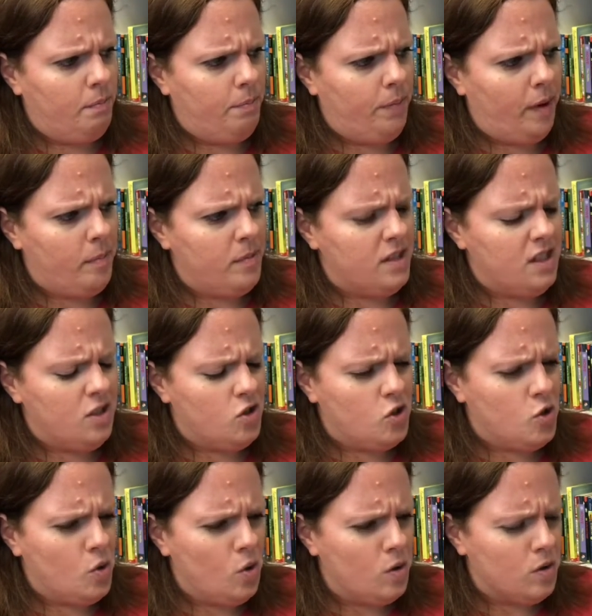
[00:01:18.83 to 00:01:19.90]
"But Mrs.
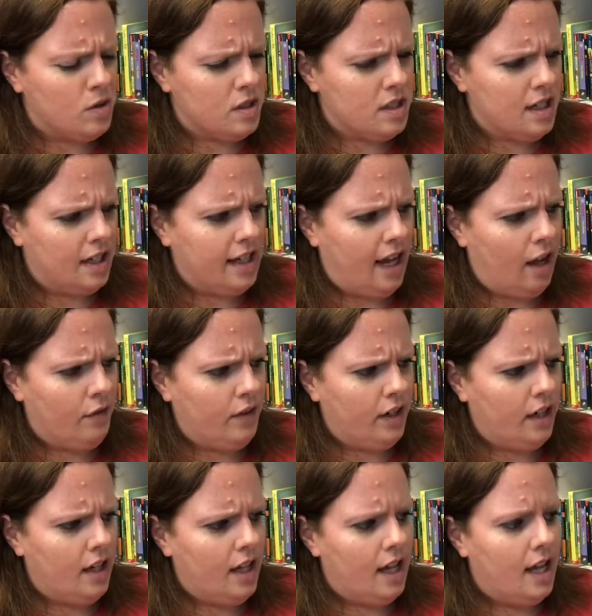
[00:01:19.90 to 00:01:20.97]
Jules," said
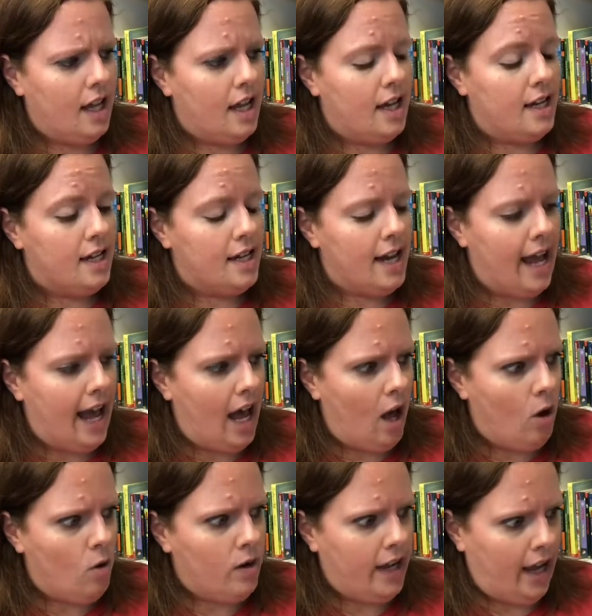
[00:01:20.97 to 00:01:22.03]
Calvin.
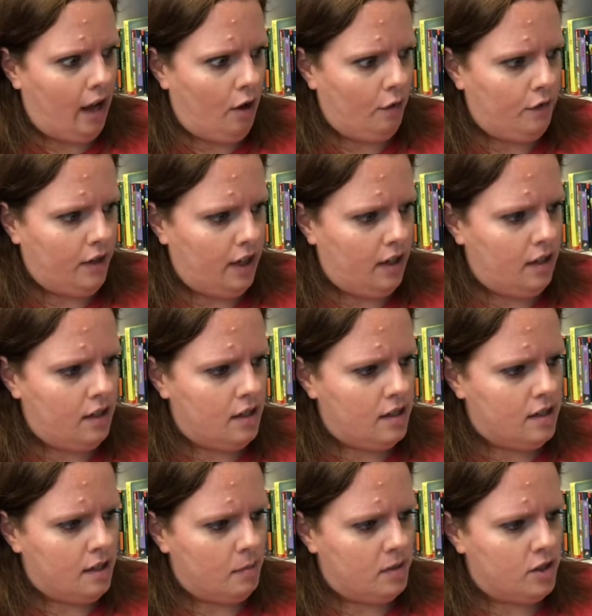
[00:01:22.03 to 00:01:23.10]
"Now, Calvin,"
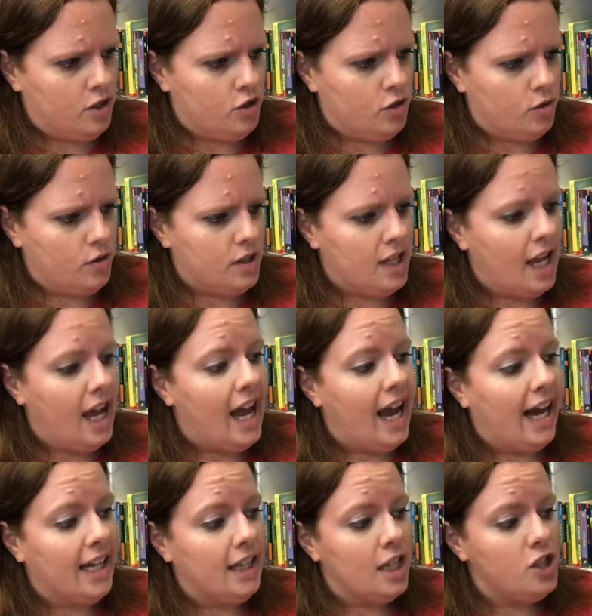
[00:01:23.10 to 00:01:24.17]
said Mrs. Jules,
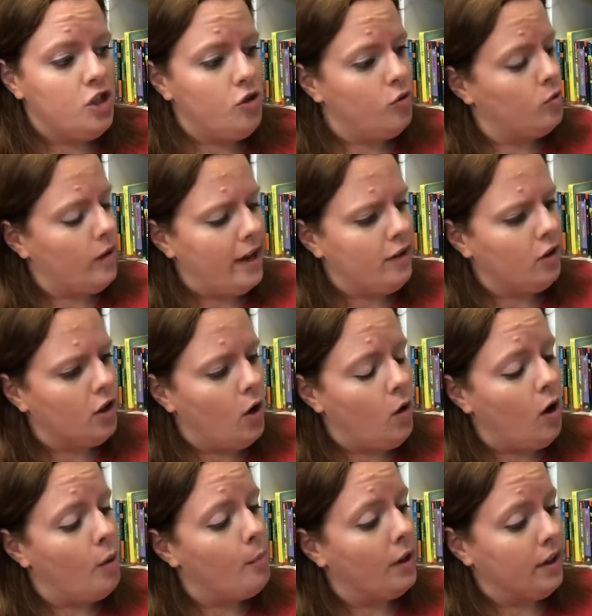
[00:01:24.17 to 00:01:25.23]
"unless you'd rather go
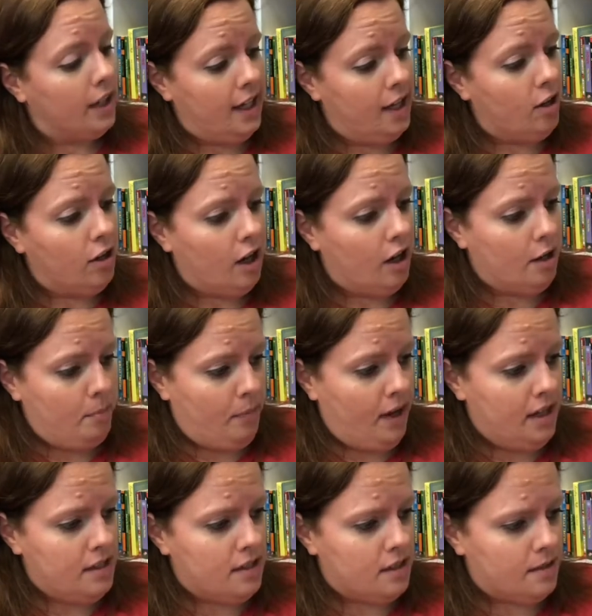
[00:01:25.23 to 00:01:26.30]
home on the kindergarten
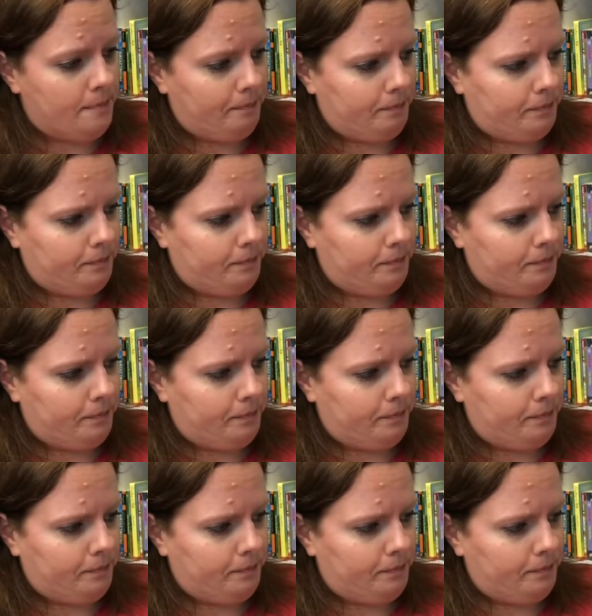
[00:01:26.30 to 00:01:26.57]
bus."